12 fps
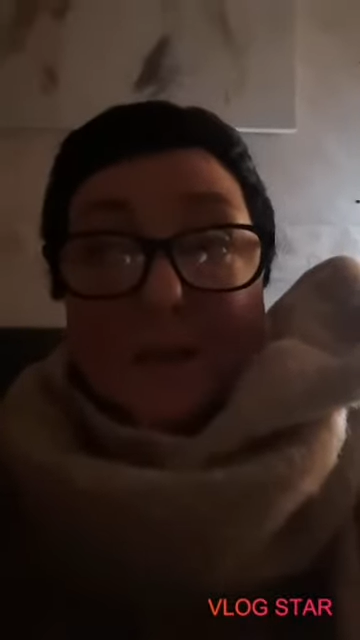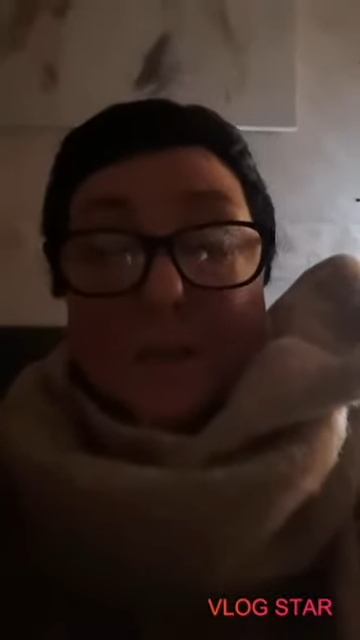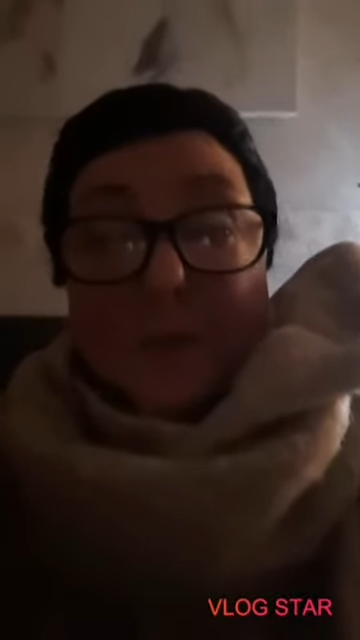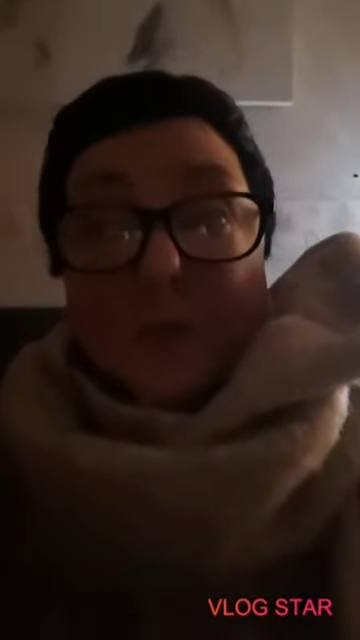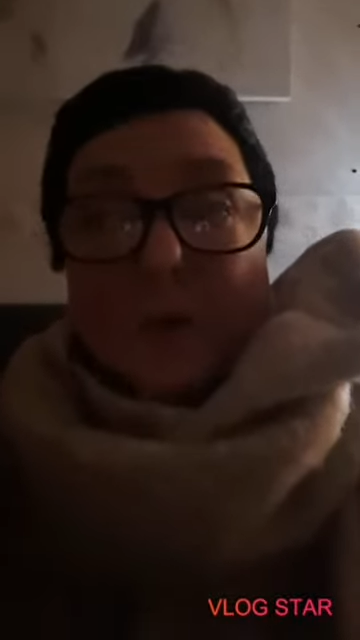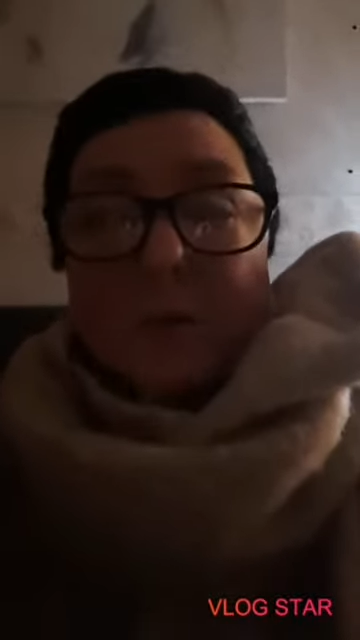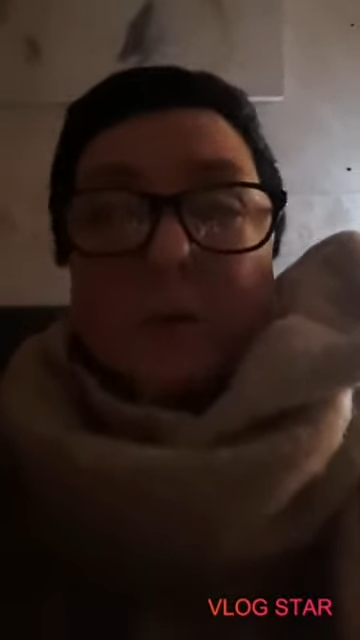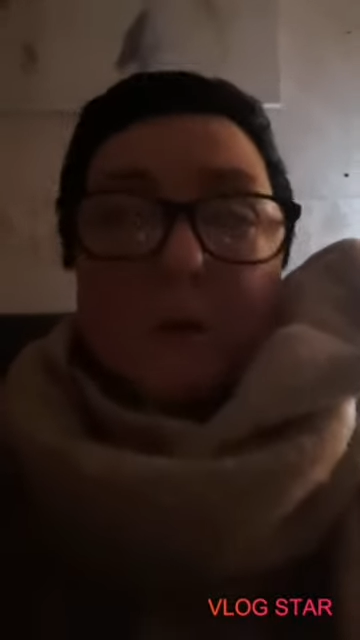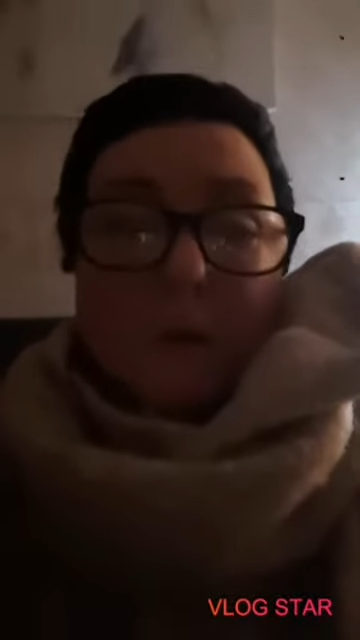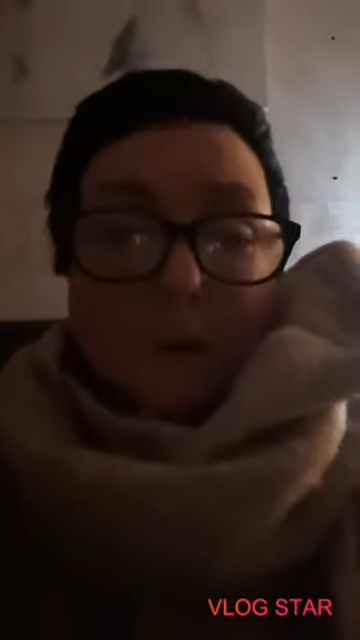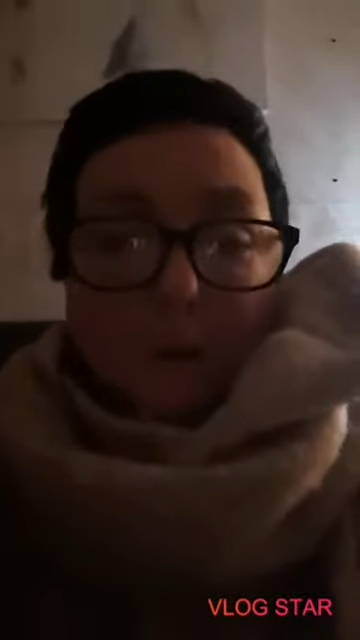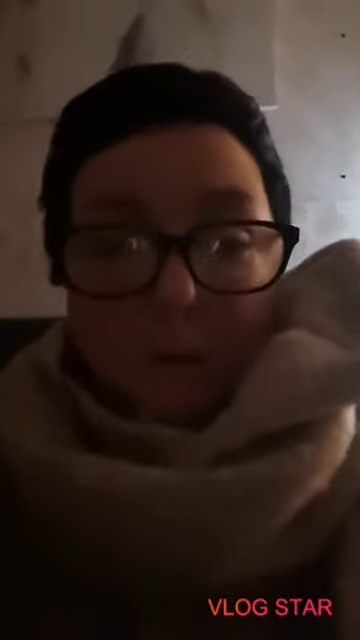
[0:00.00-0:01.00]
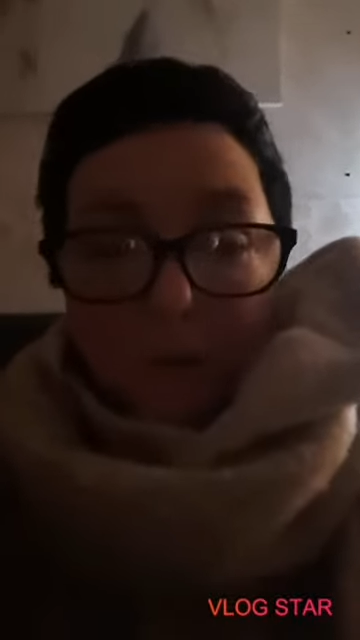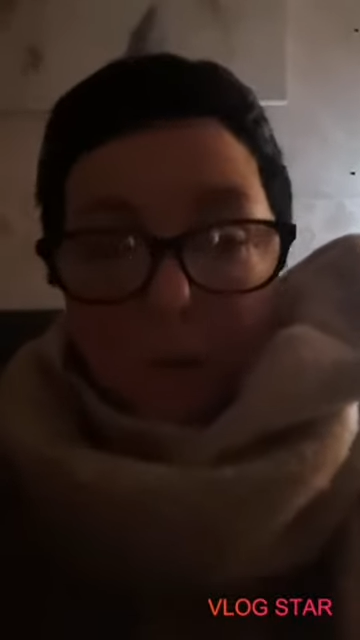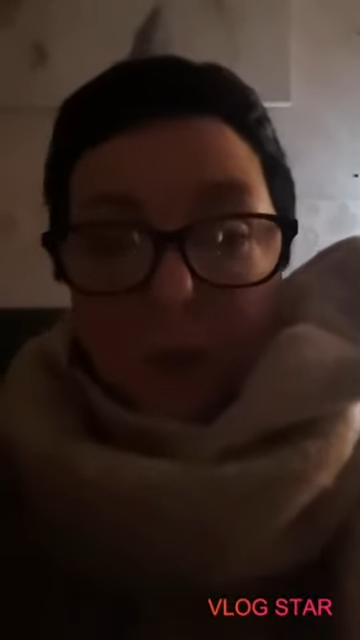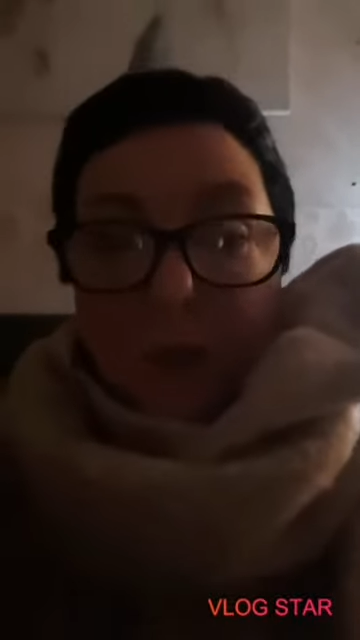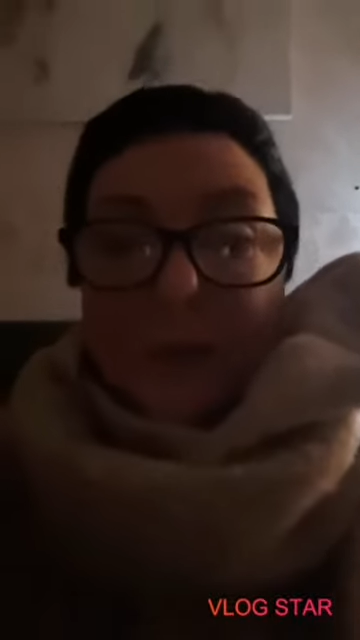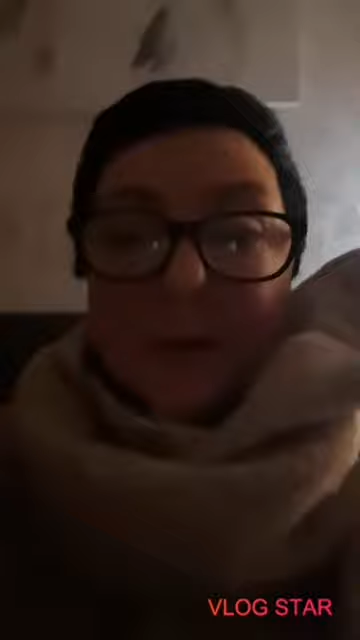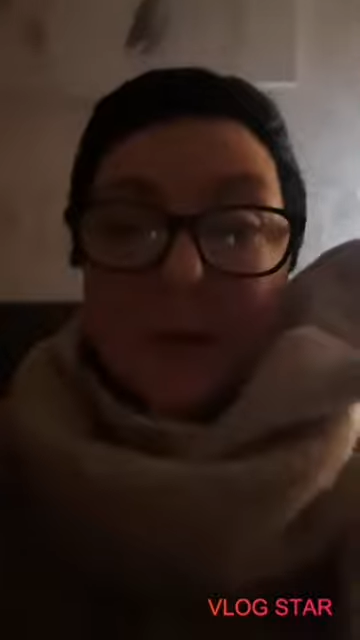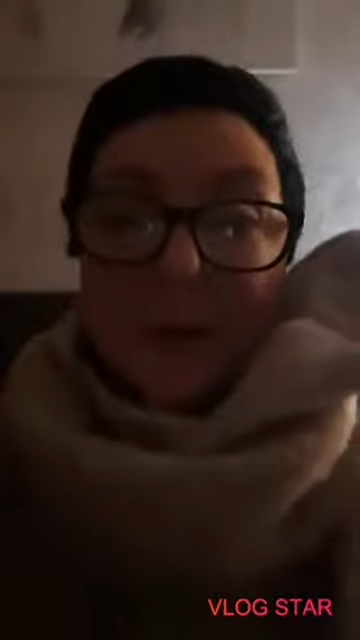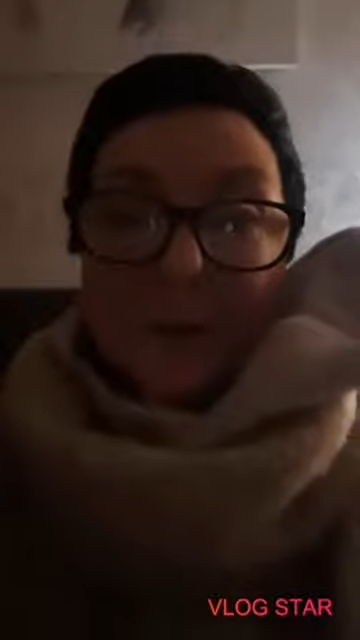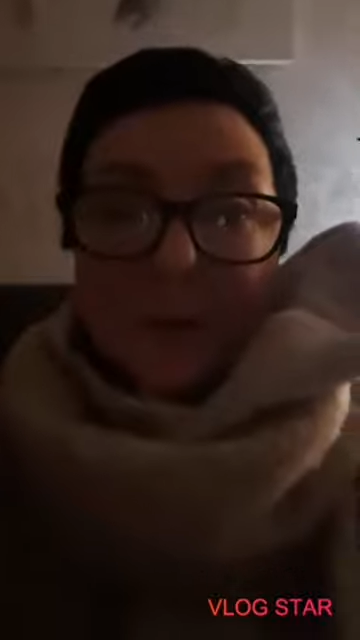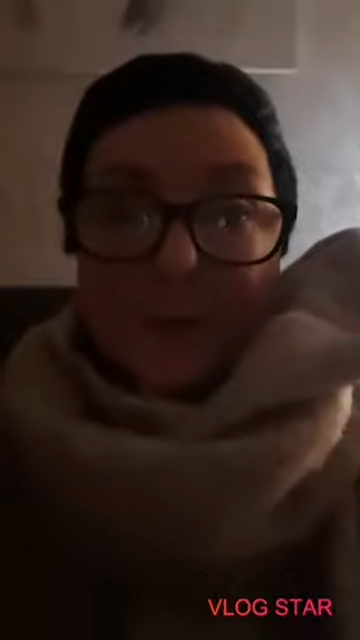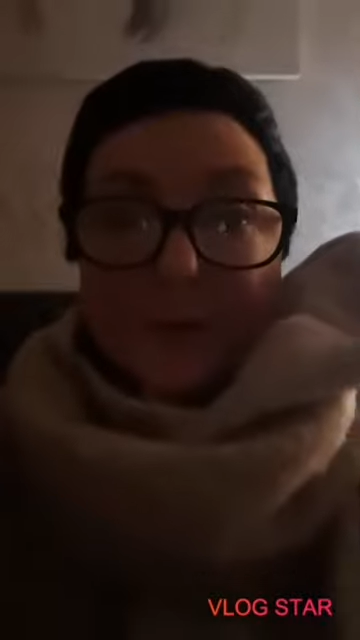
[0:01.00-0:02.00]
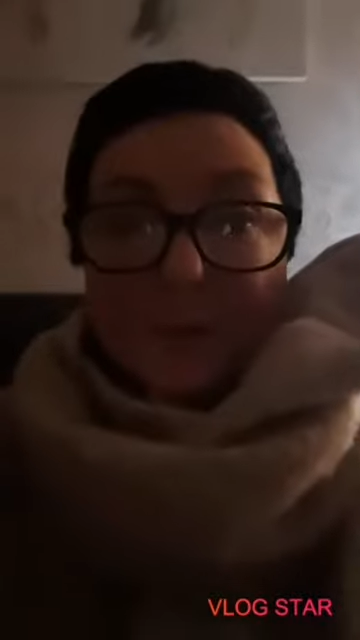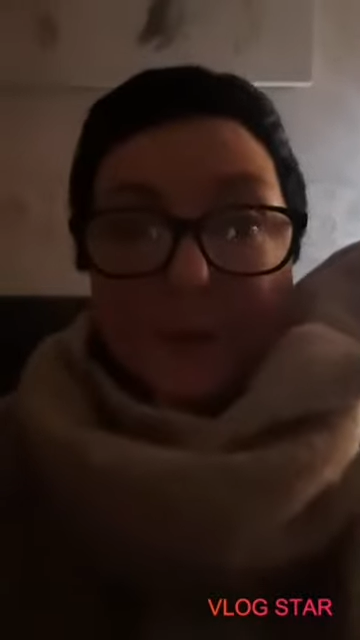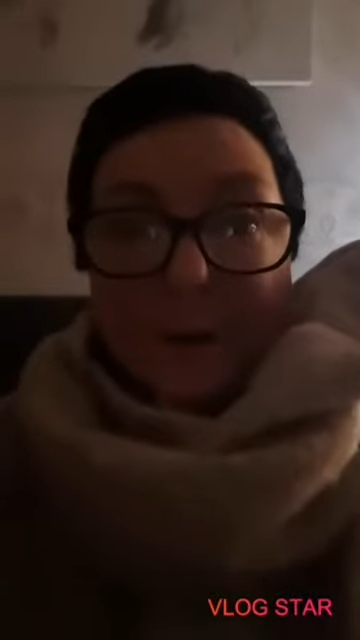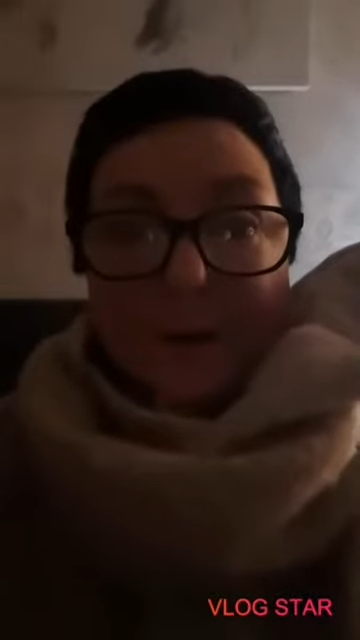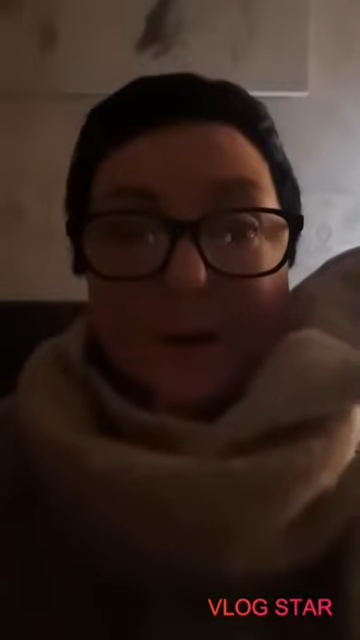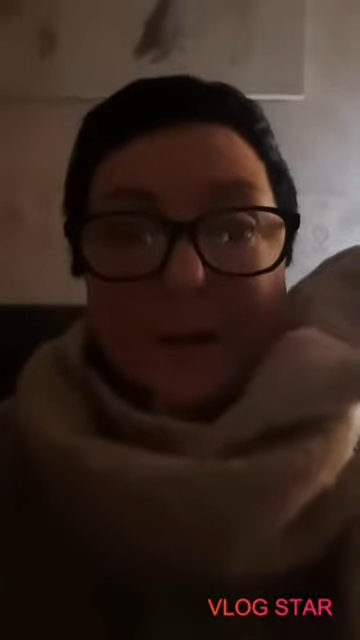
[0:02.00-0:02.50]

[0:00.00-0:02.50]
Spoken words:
We've got a party.